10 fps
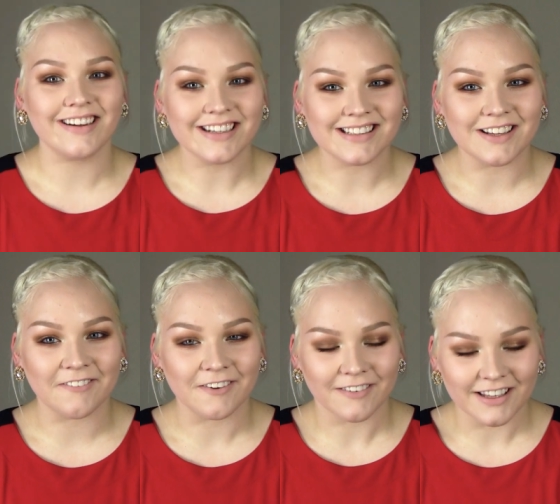there is
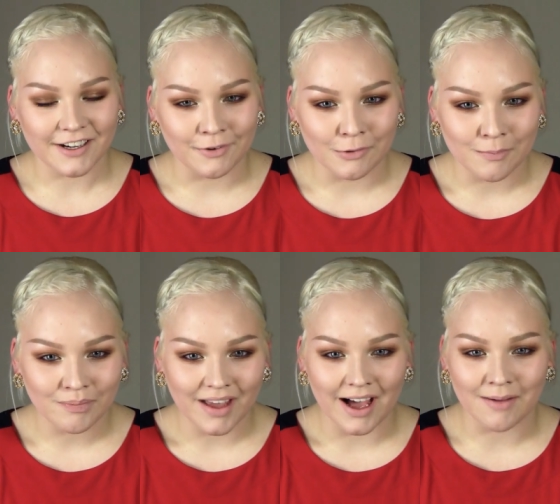something really cool.
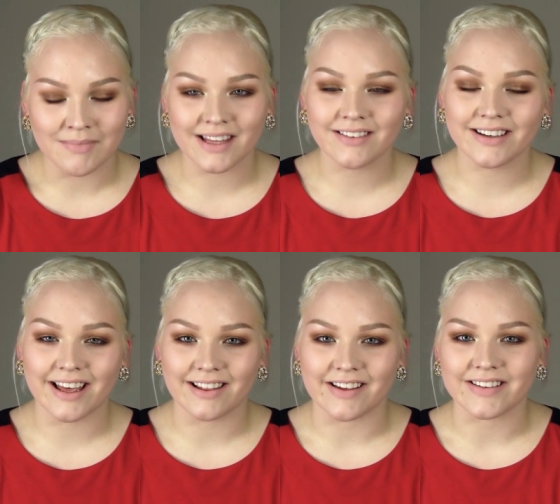Um, in the
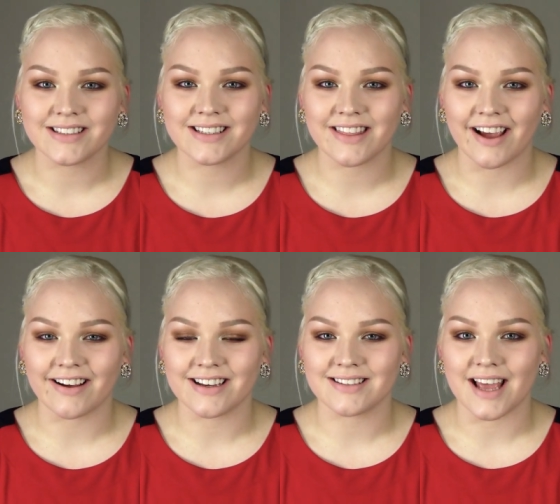Netherlands,
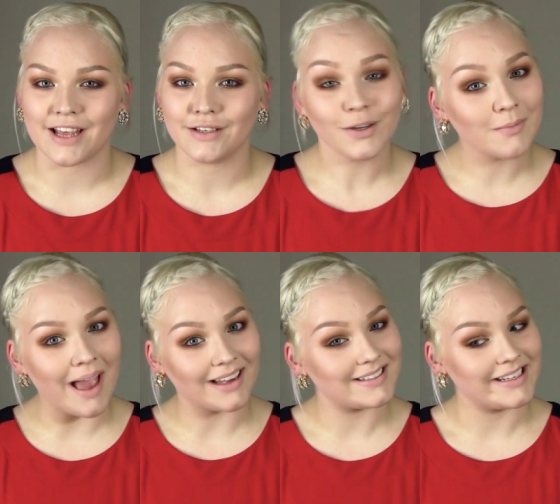there is a new
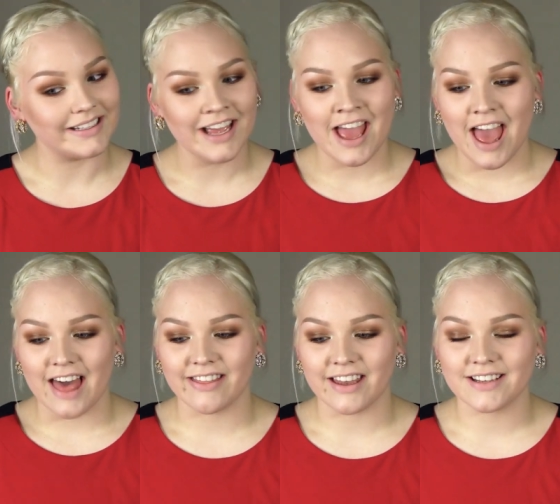magazine,
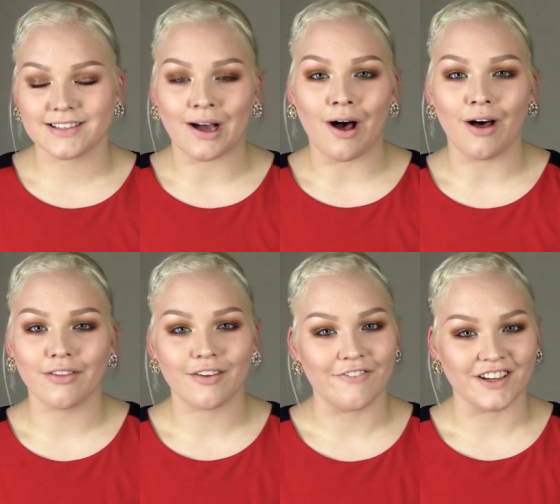and that is
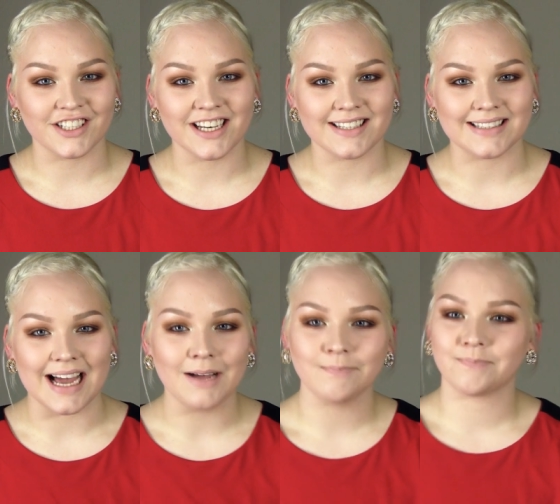called
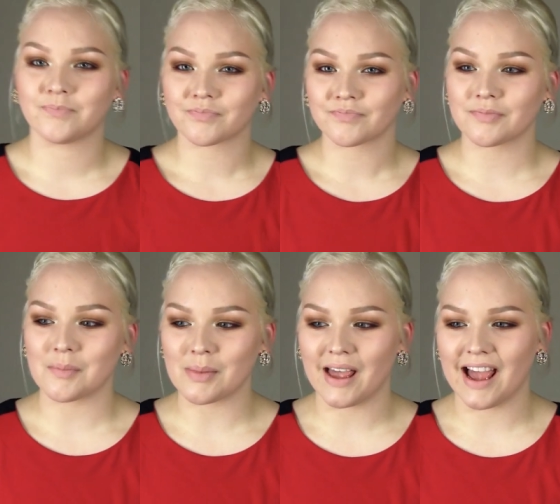Fashionista
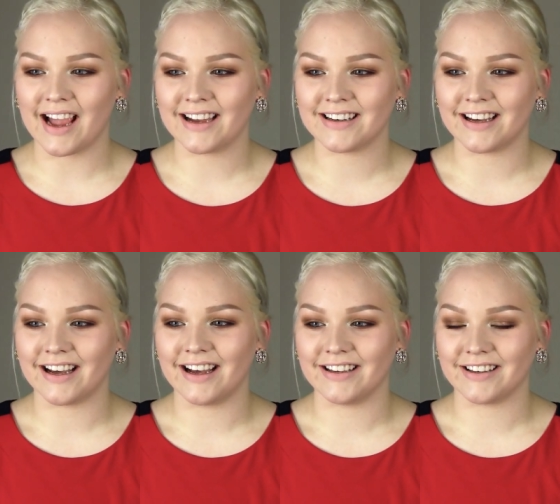and
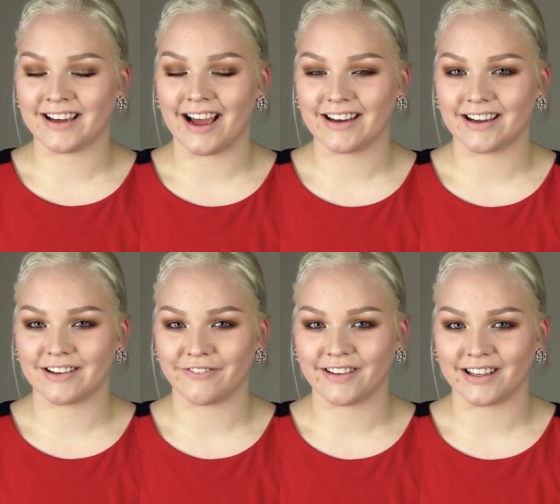uh, you're kind of
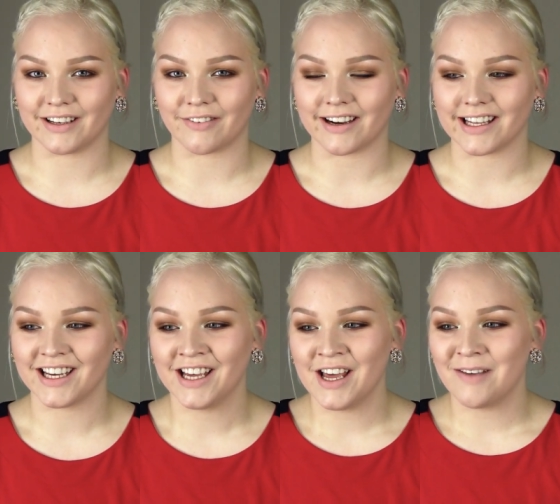gonna feel it
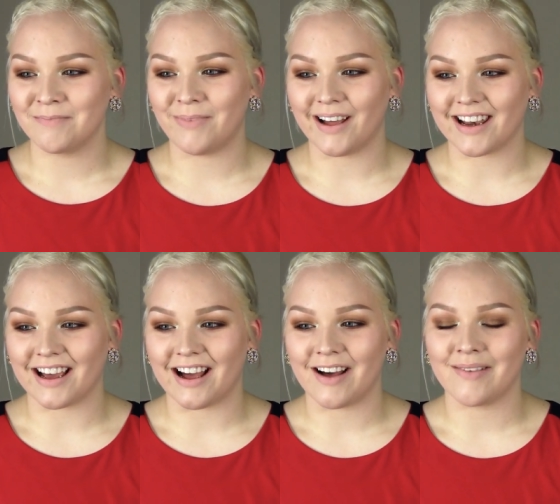already. But
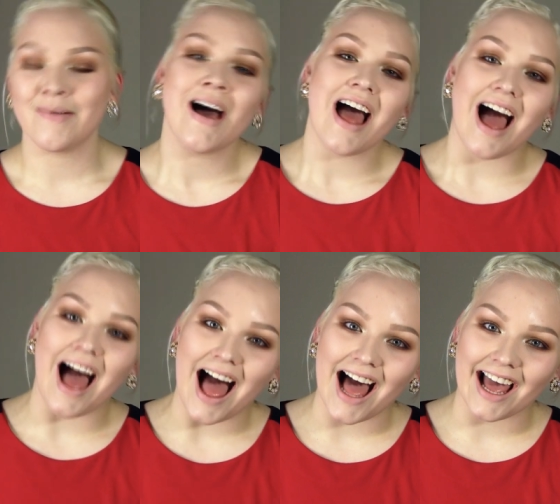um,
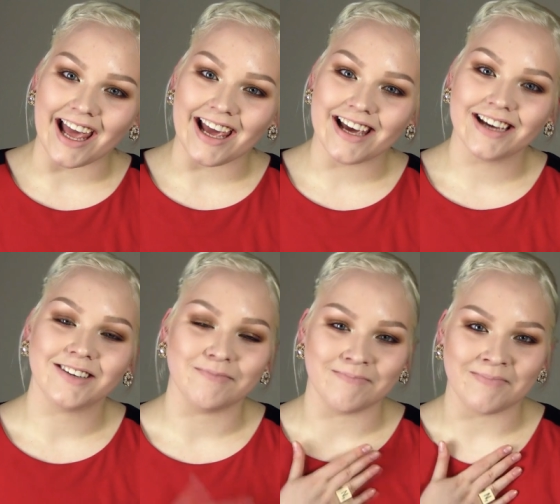I,
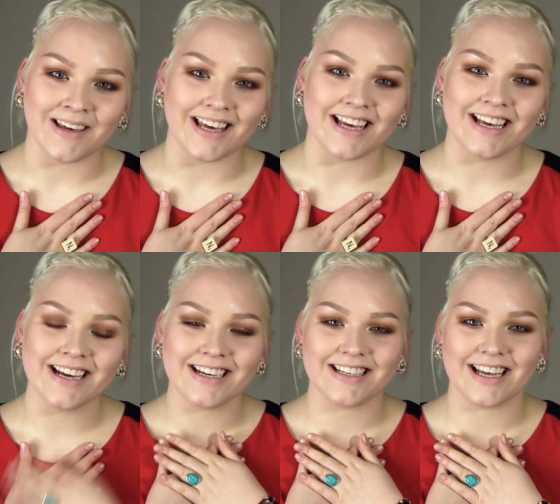
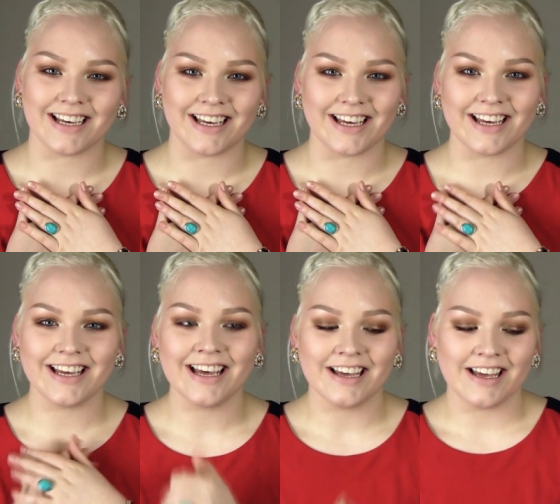me,
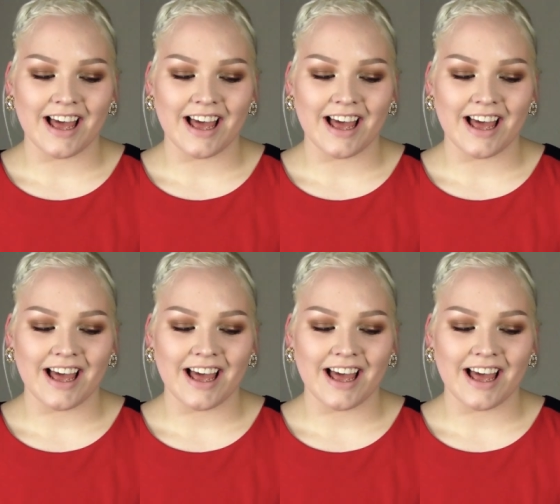Nikkie,